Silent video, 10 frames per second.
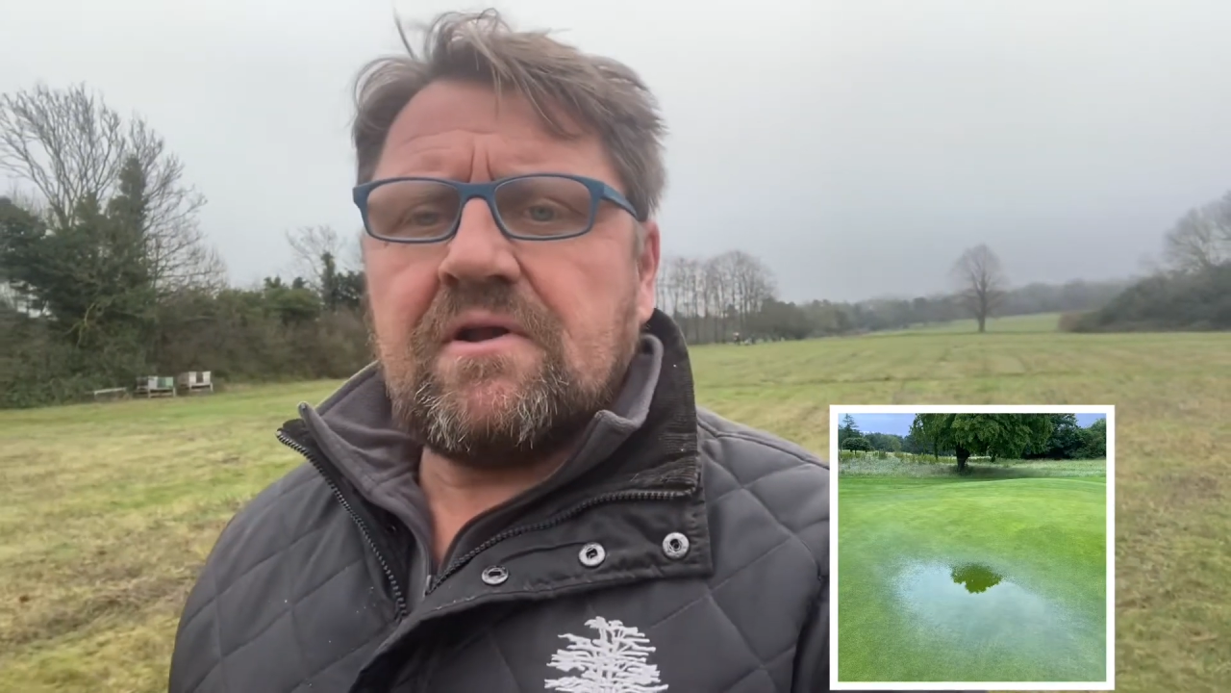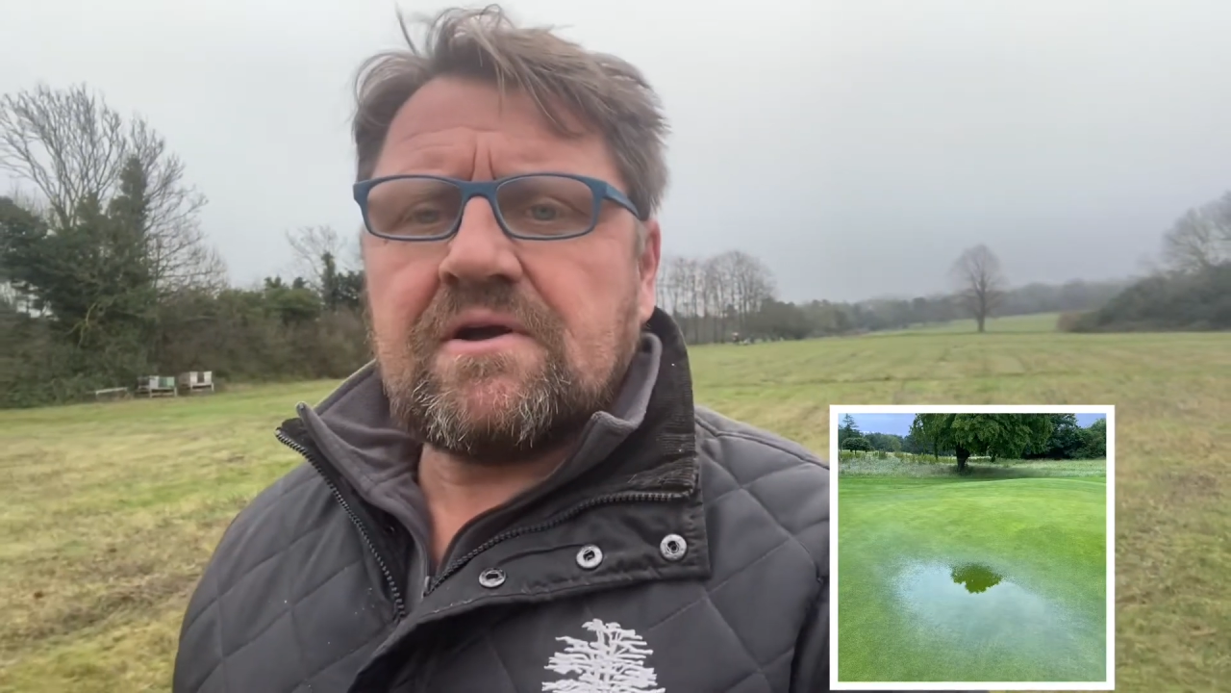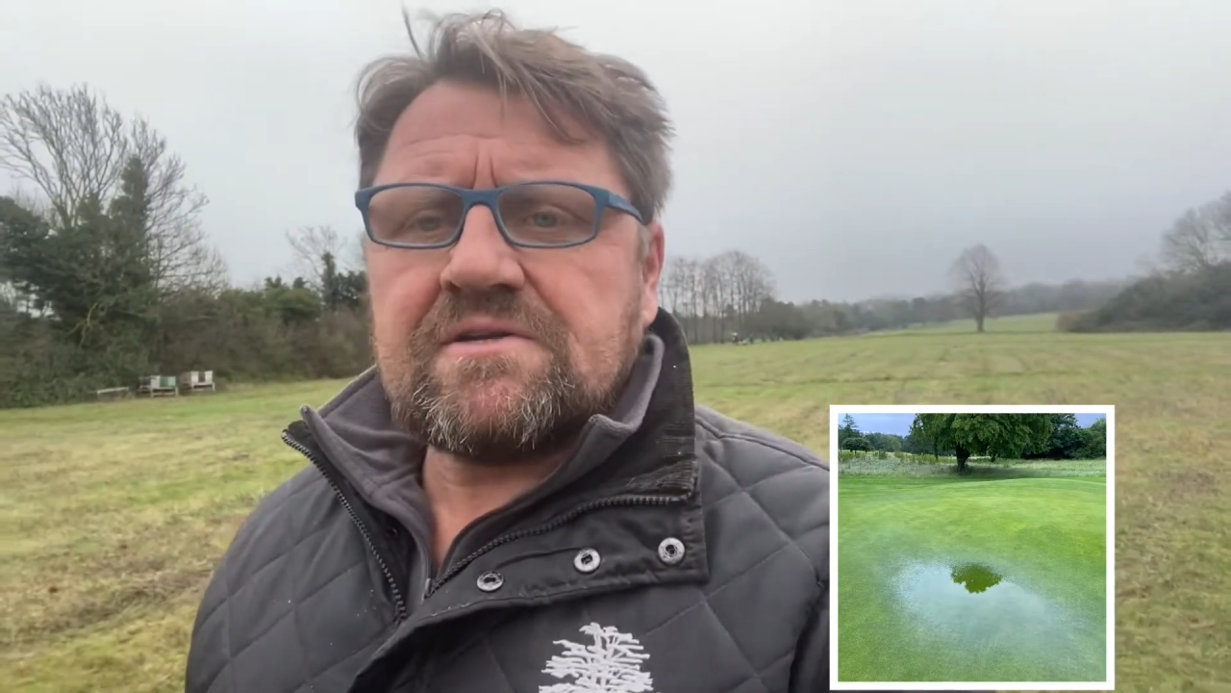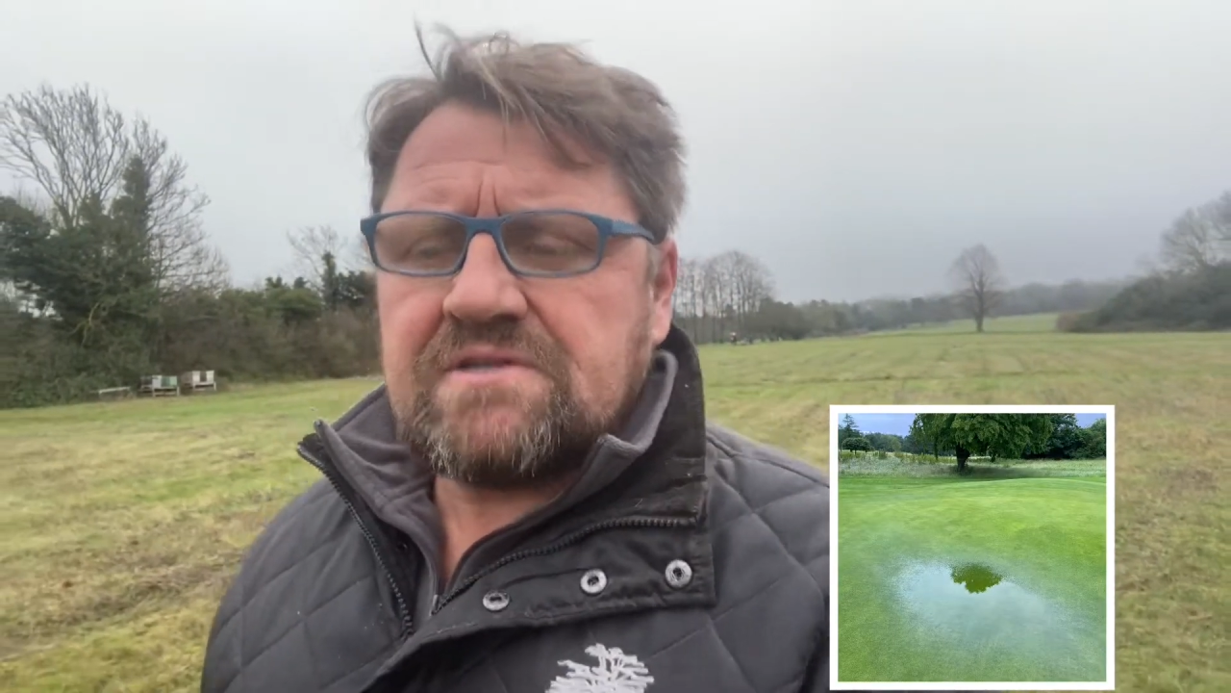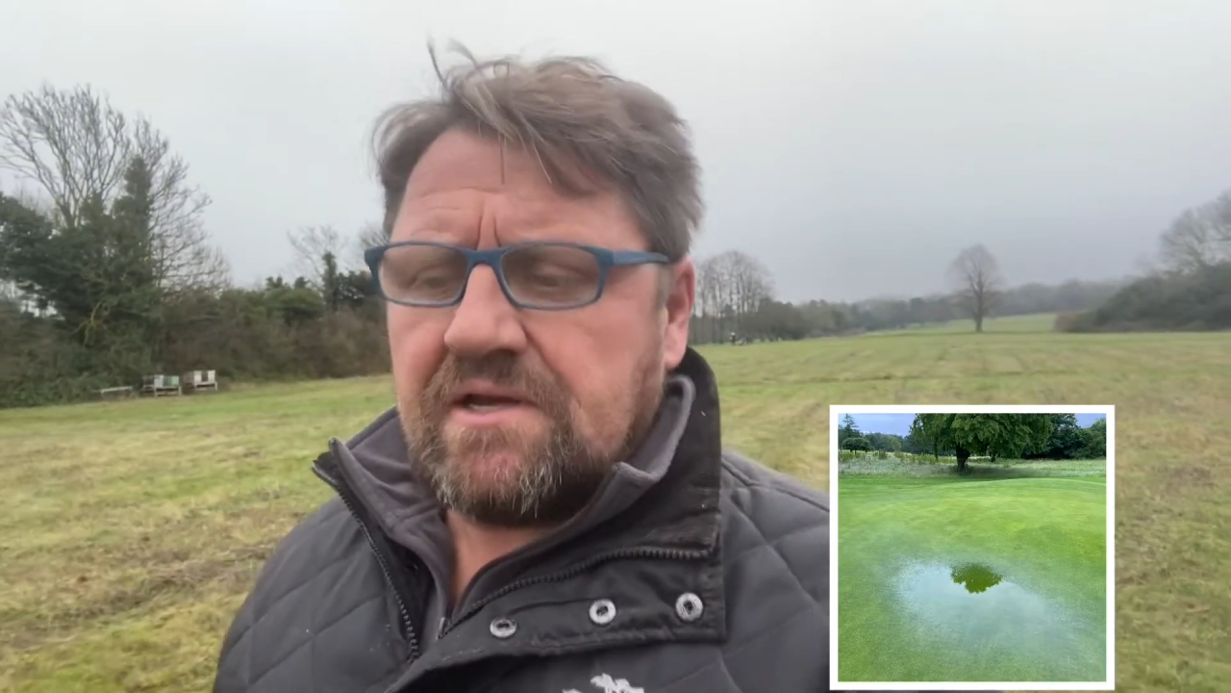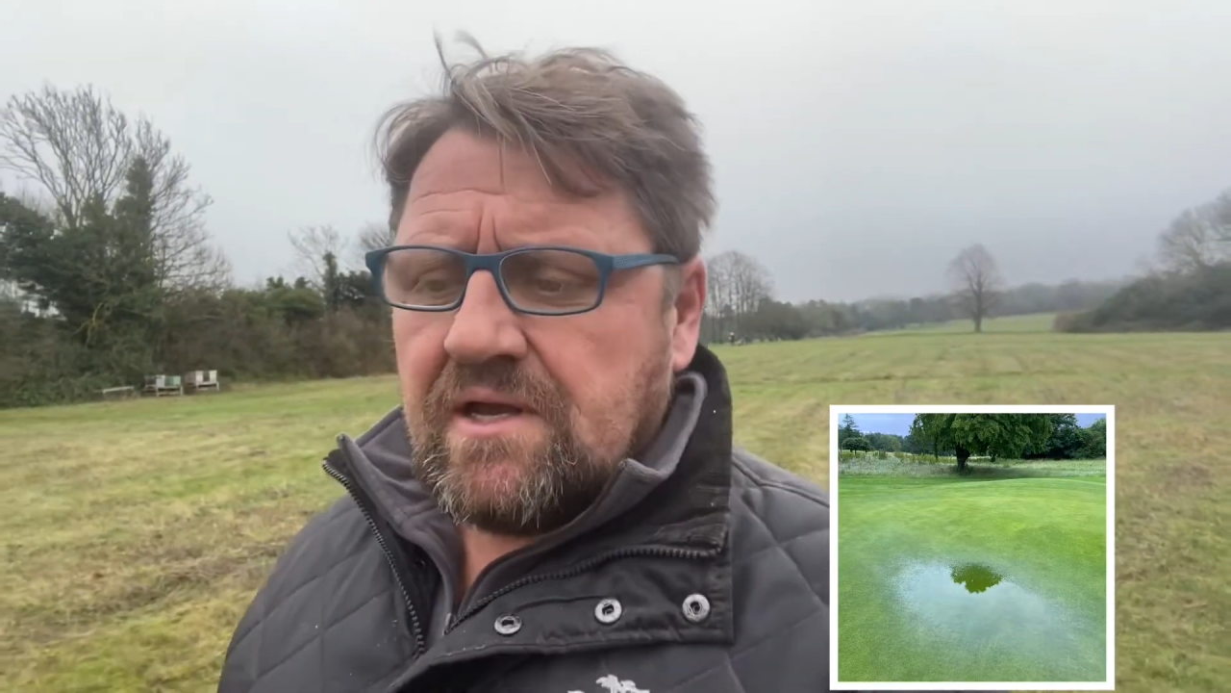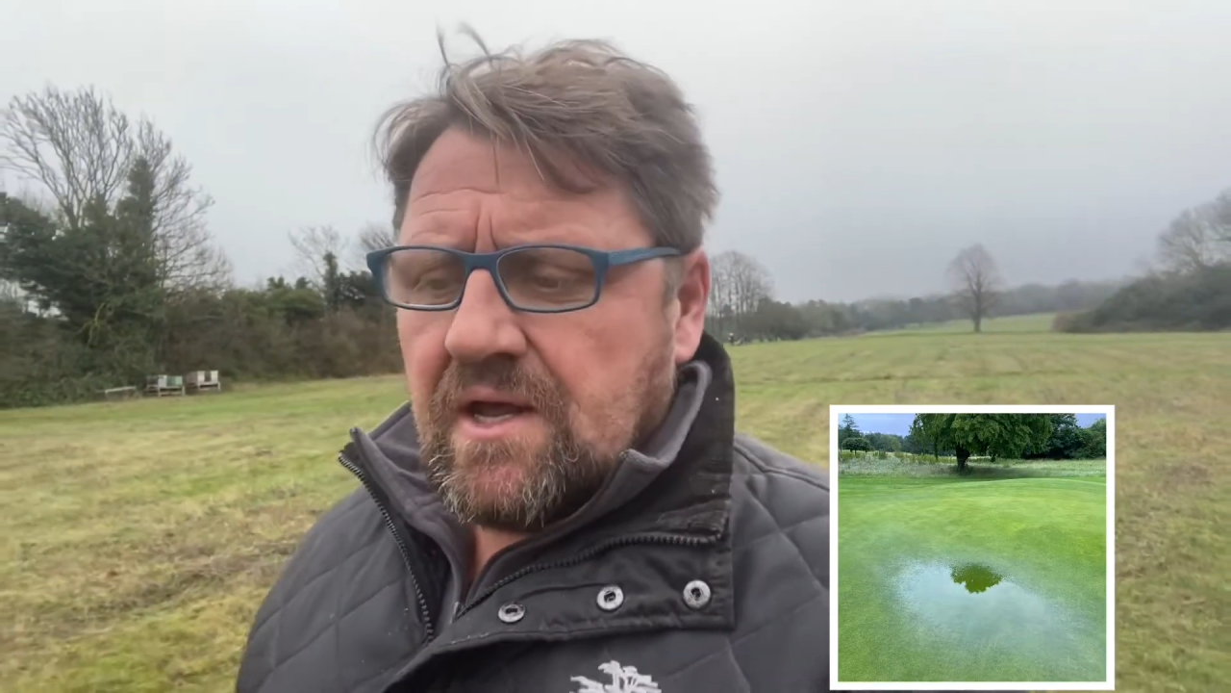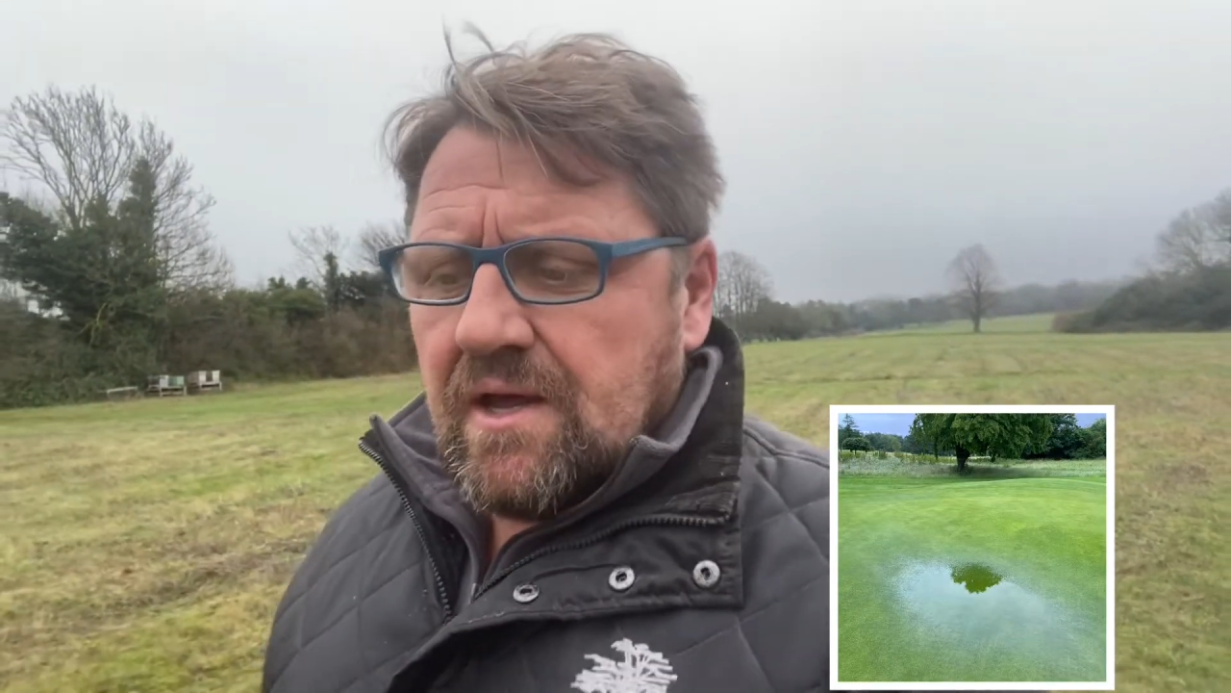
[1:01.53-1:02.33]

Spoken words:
like I said.